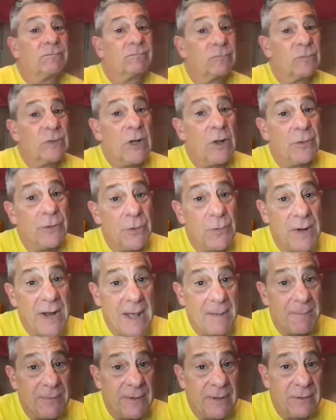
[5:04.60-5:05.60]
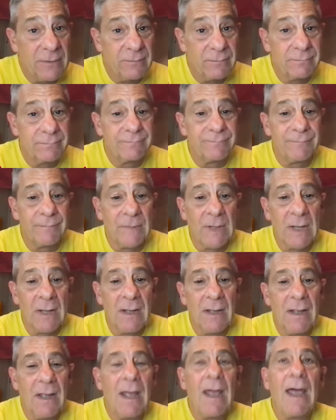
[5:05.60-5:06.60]
We all know what happened there.
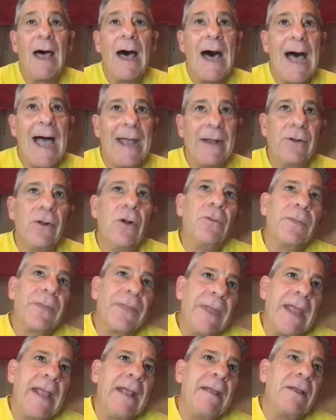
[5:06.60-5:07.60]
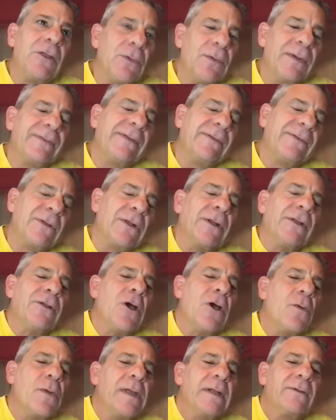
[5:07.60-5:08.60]
I don't think USC is going to
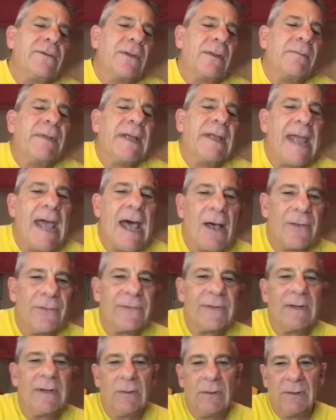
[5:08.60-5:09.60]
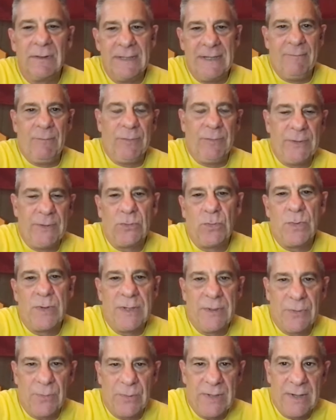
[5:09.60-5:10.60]
go into the Big House and leave with a
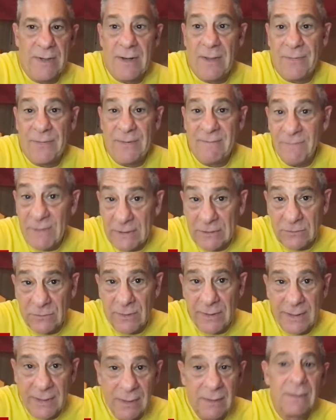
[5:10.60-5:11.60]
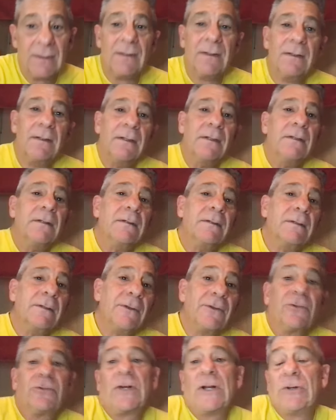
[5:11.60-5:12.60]
23-0 victory.
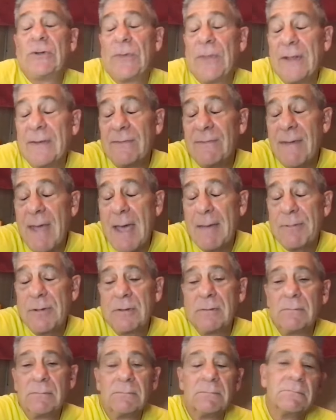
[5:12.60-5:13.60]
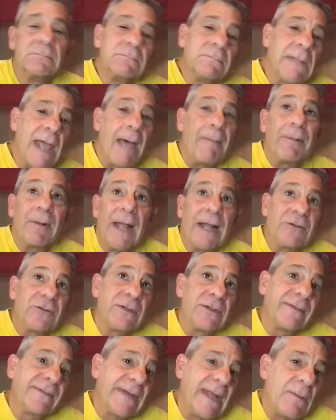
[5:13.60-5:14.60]
Stranger things have happened.
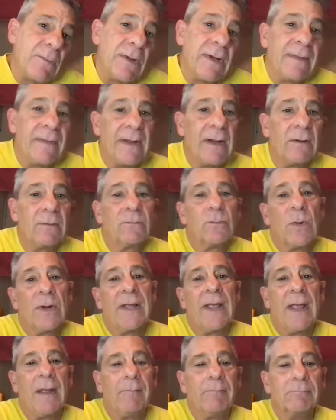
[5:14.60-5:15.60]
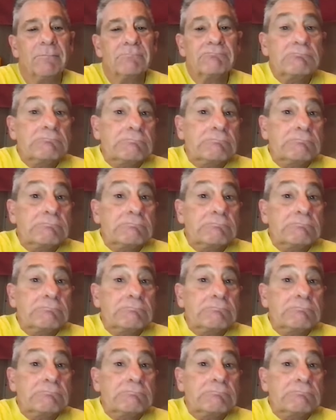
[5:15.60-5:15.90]
Appalachian State went in there and won a game.